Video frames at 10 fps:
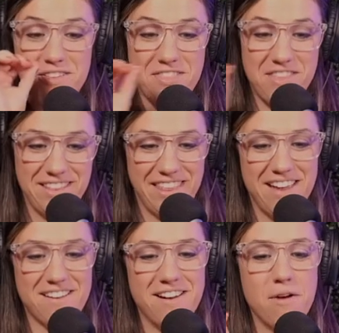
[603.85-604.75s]
thin
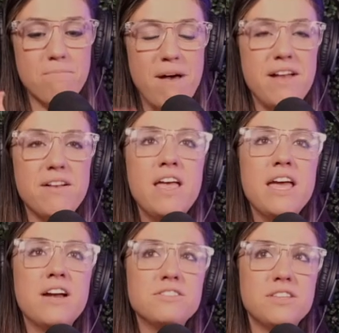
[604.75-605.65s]
layer here. But
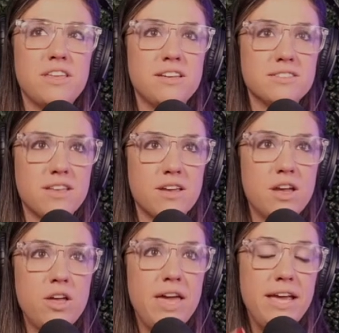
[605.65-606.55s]
here's the thing is like,
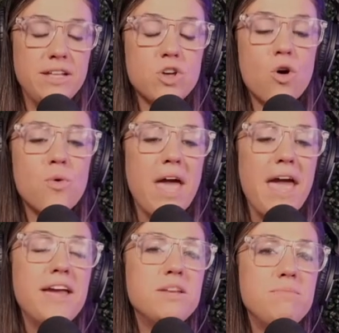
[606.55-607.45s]
it's
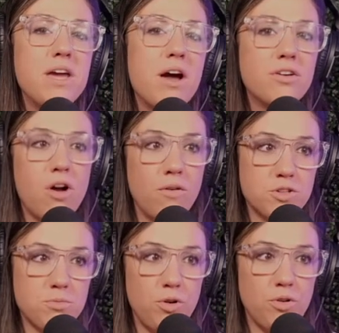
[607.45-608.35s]
okay to be
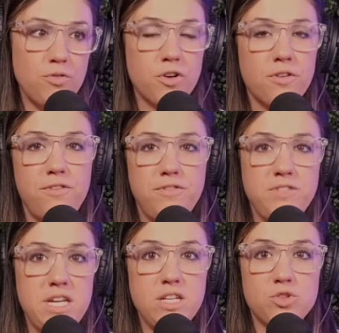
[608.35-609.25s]
uncomfortable for
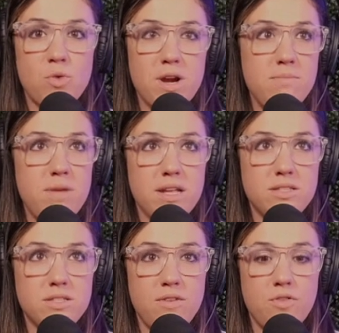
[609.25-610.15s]
fifteen to twenty minutes
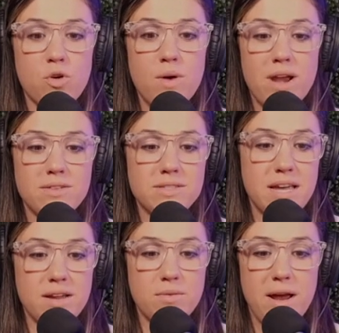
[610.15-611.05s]
mm-hmm. if you're going
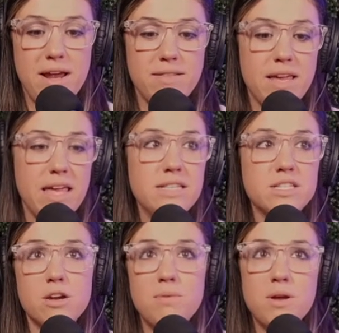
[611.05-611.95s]
outside, right? Like it's
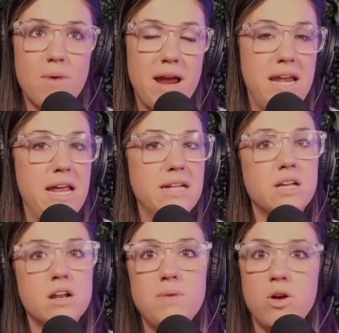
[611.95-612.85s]
going to be rainy. It's
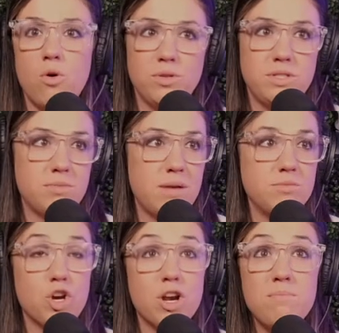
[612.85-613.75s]
going to be cold sometimes.
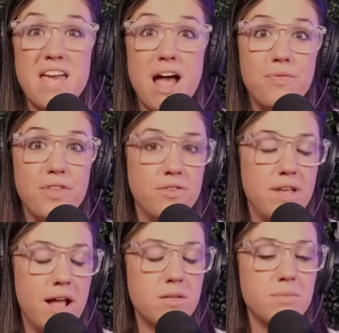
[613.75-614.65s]
You're going to be out there in the
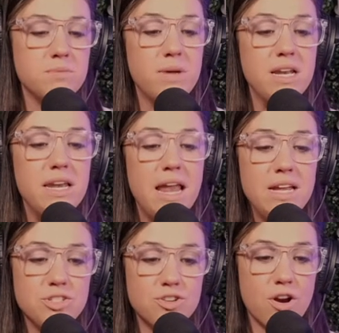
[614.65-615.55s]
elements, but
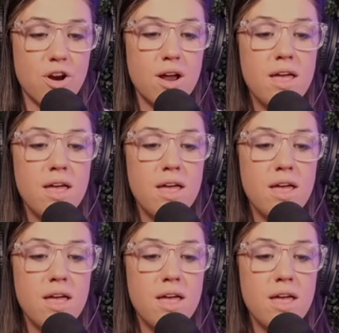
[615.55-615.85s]
nature